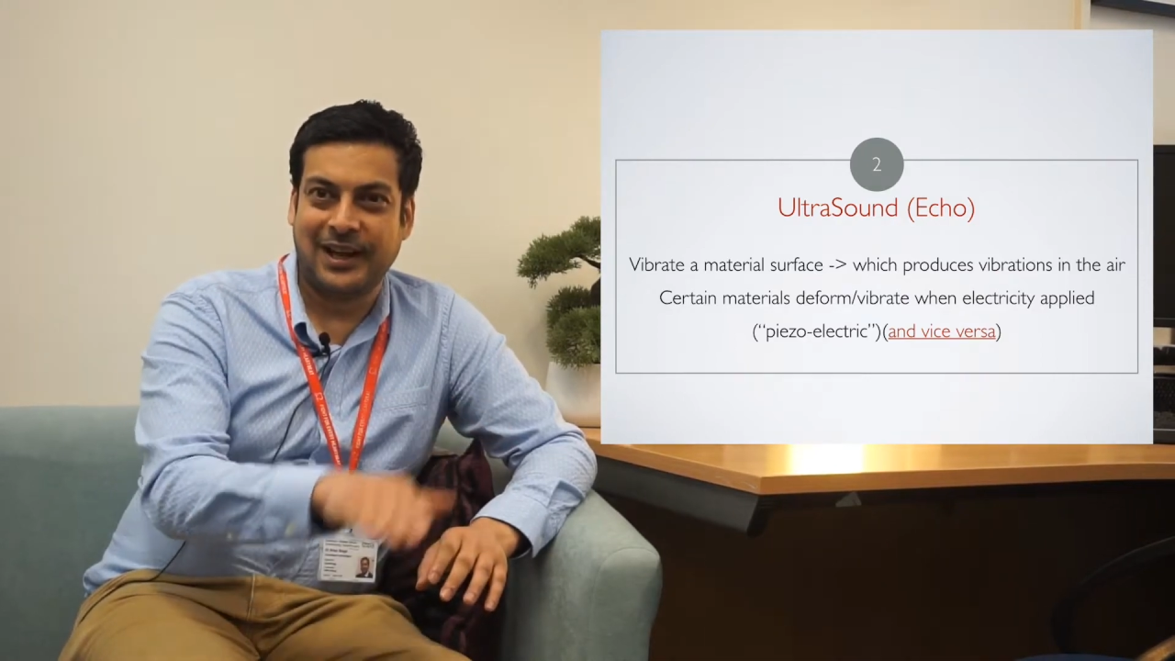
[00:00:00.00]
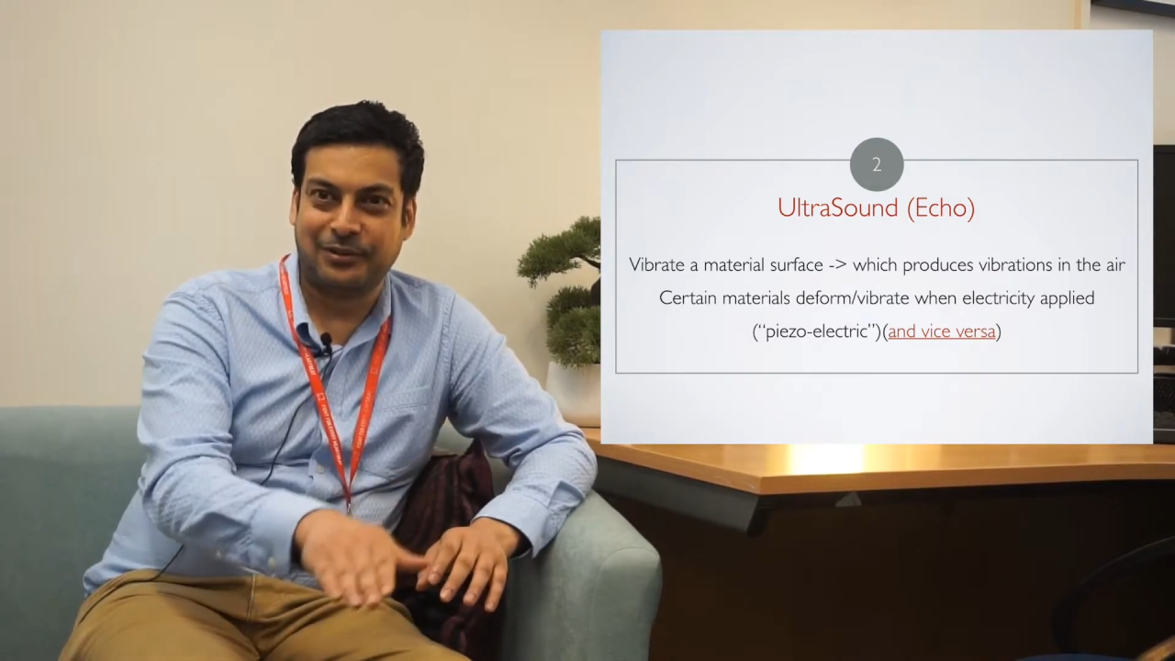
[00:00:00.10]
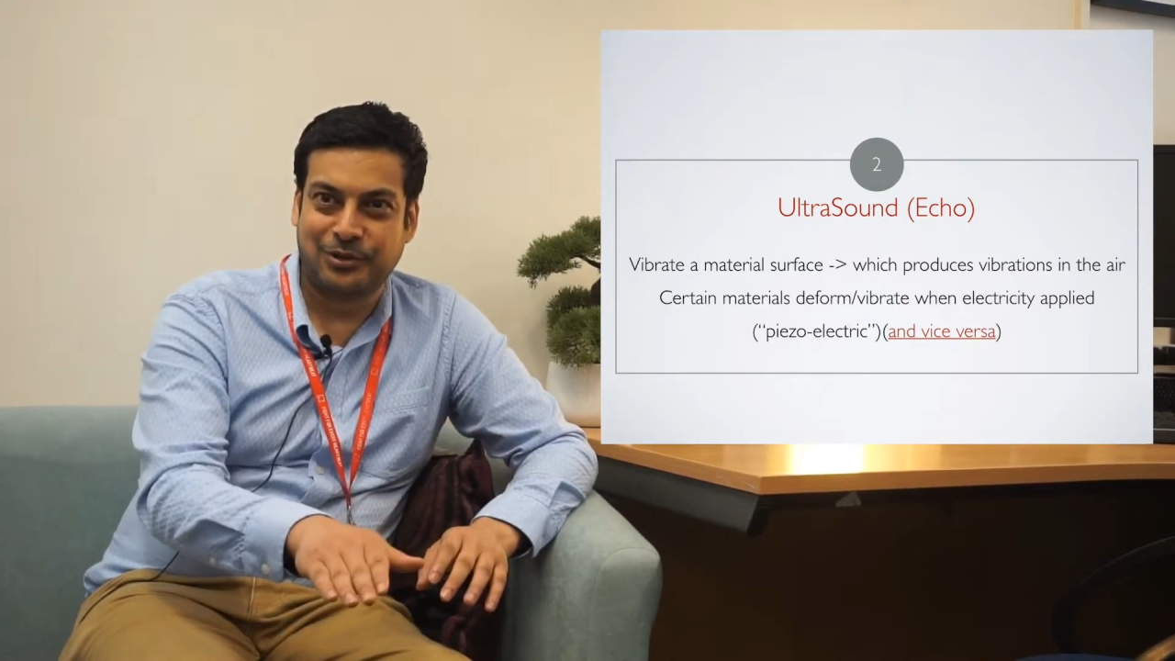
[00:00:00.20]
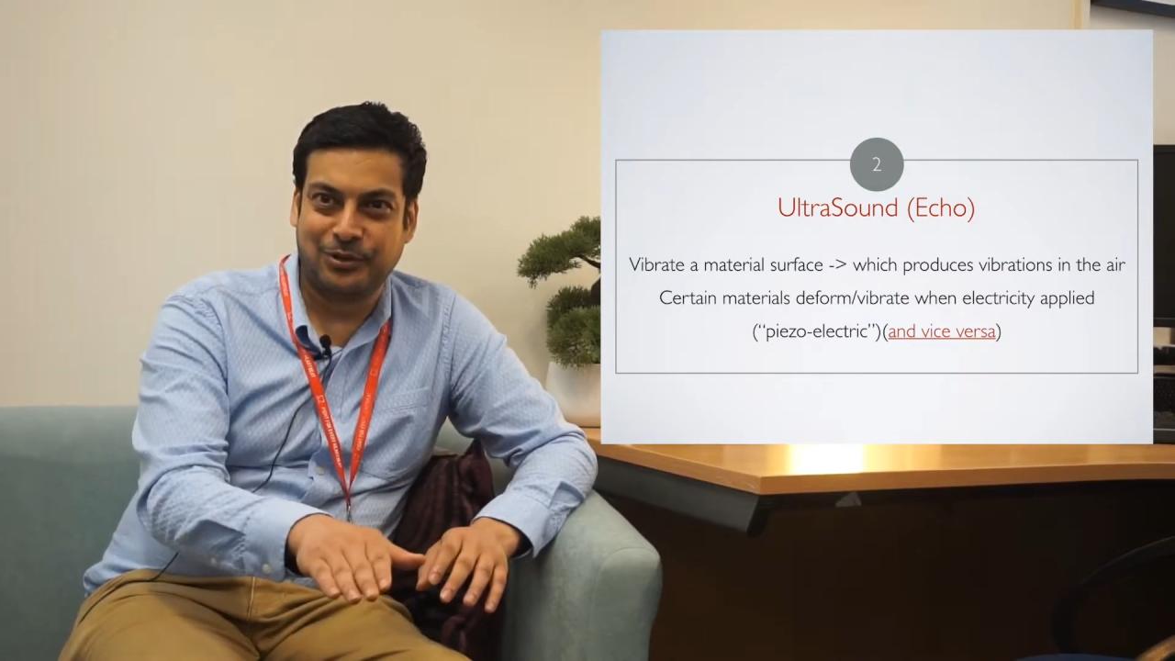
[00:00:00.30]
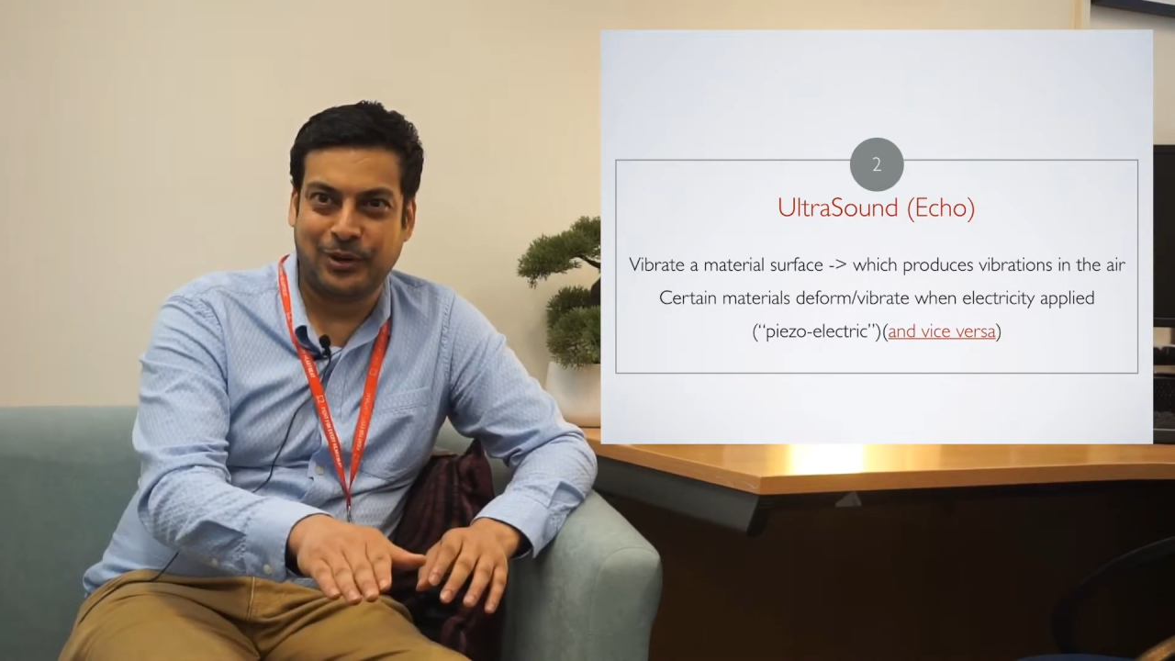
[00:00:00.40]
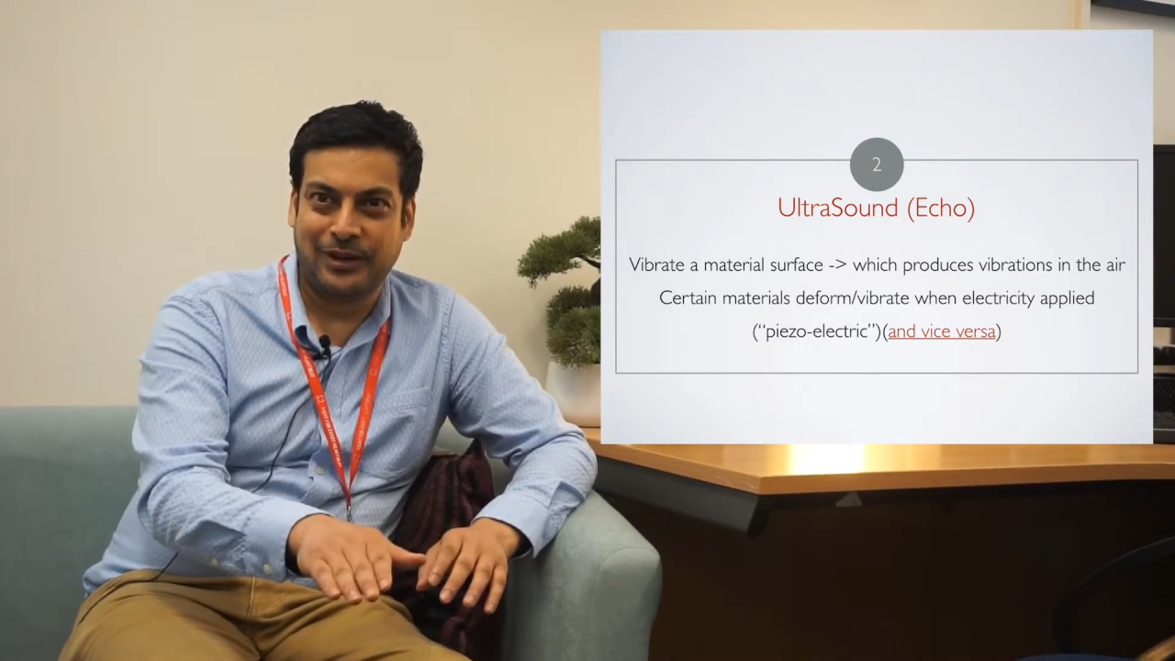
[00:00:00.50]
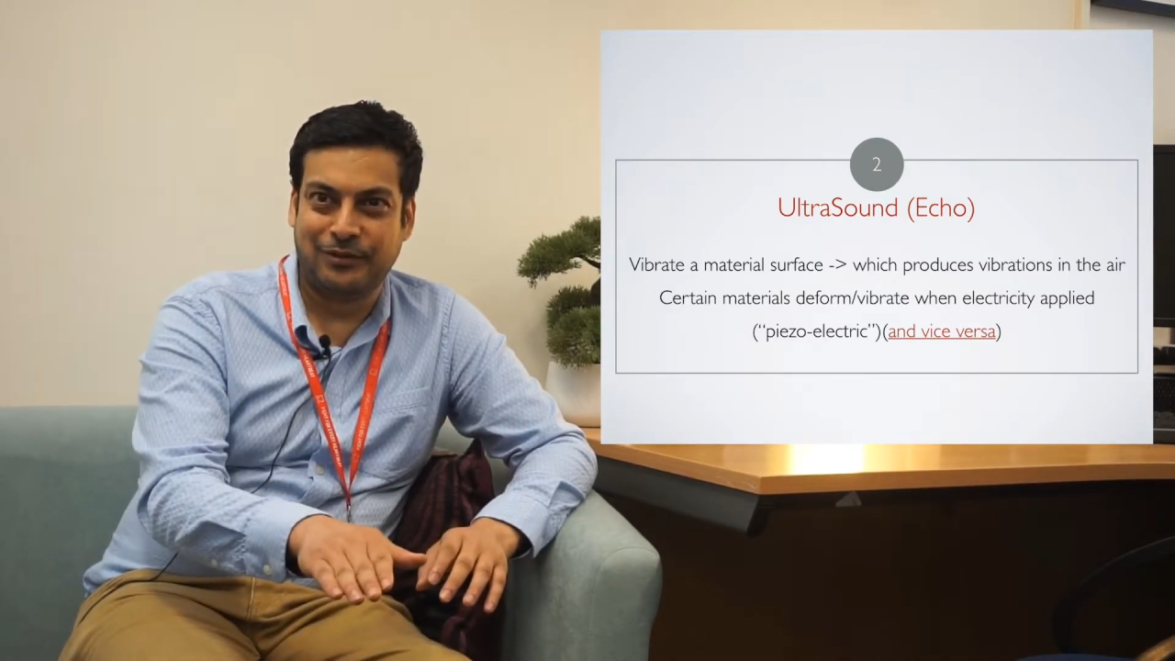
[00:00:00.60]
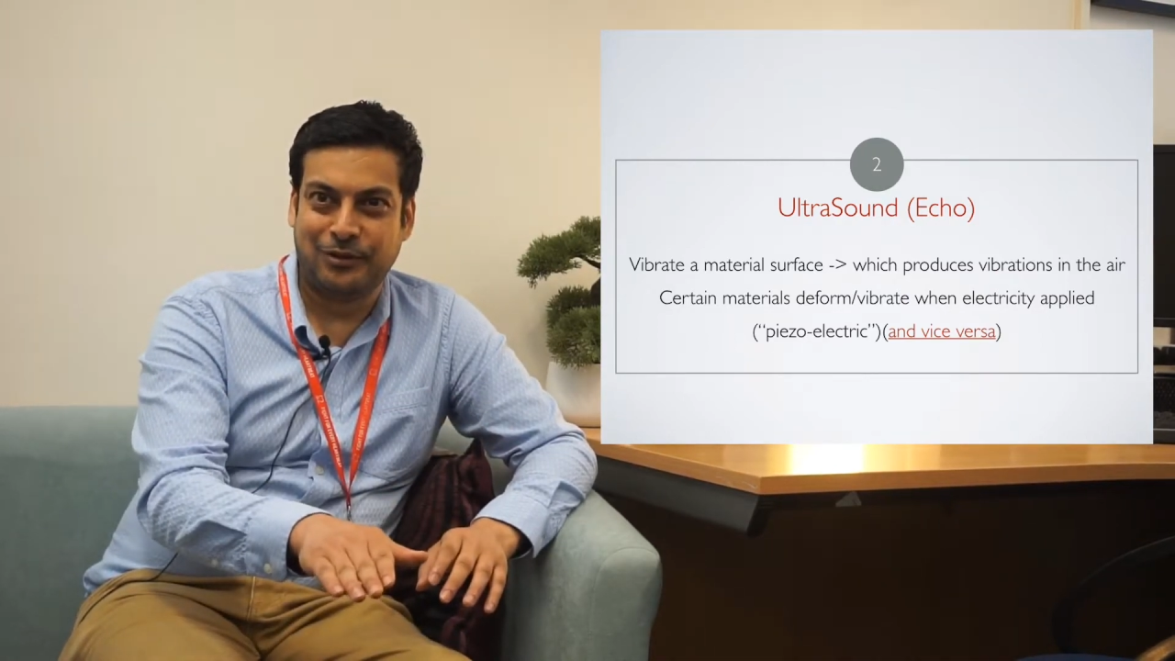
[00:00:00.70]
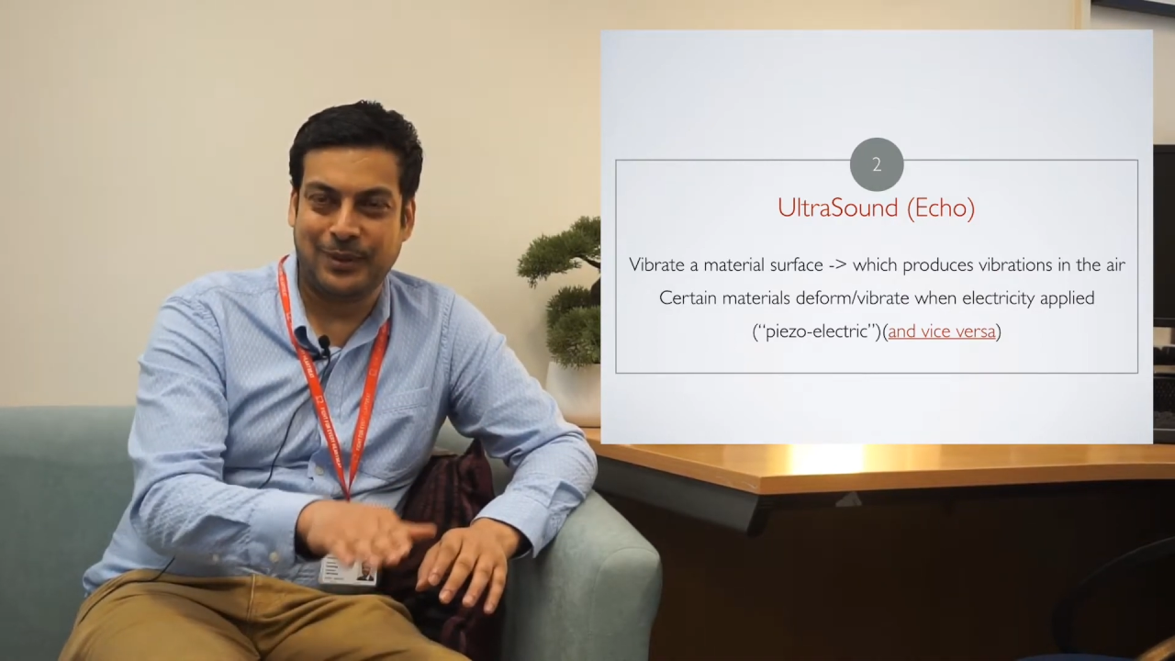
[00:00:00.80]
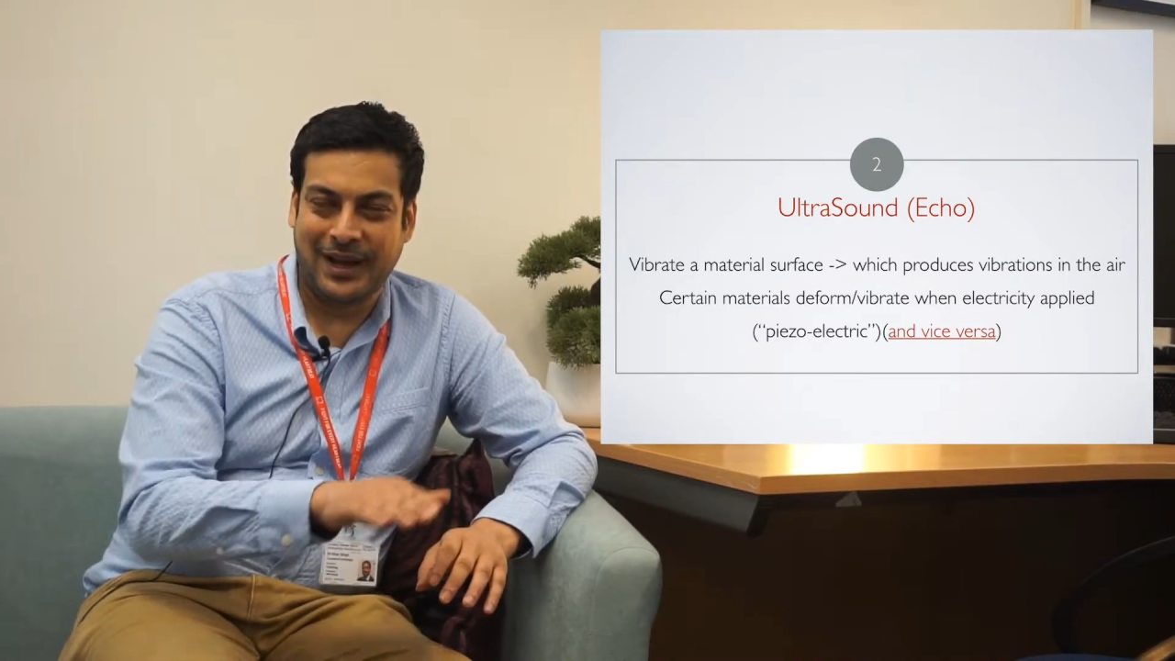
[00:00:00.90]
an electrical
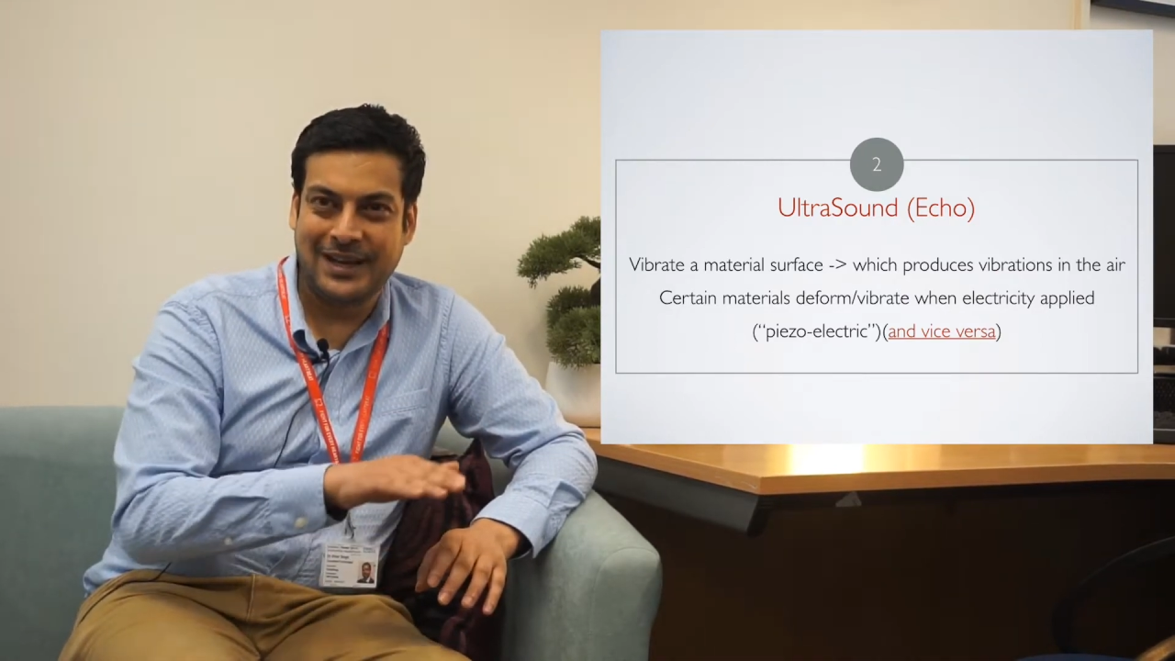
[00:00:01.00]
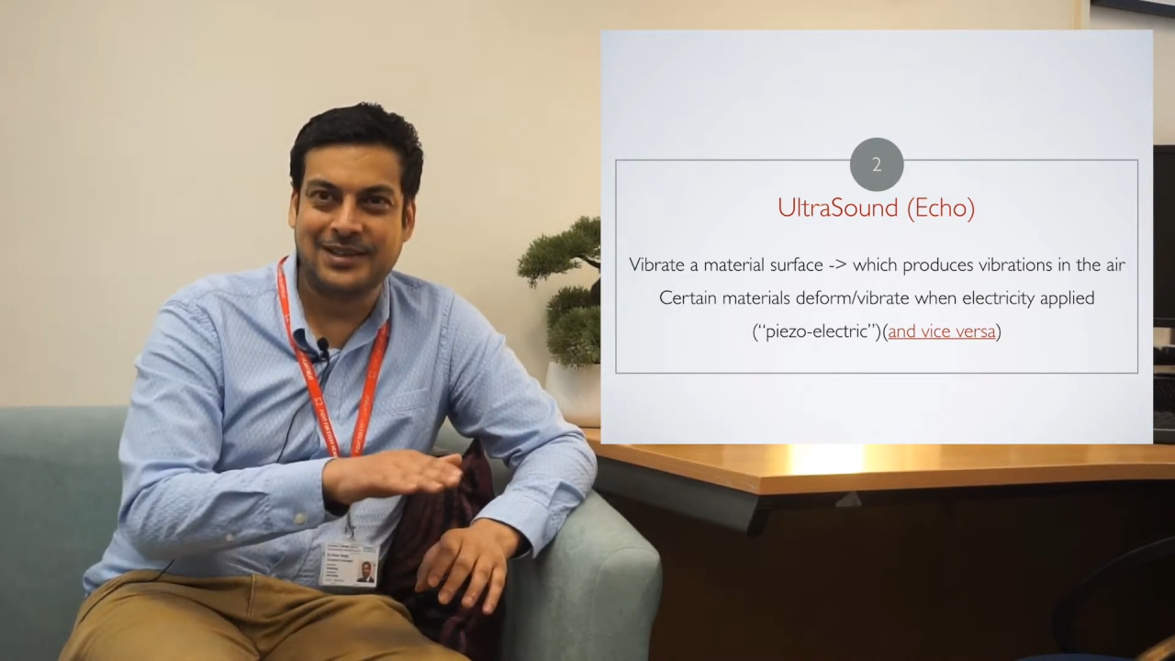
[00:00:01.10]
waveform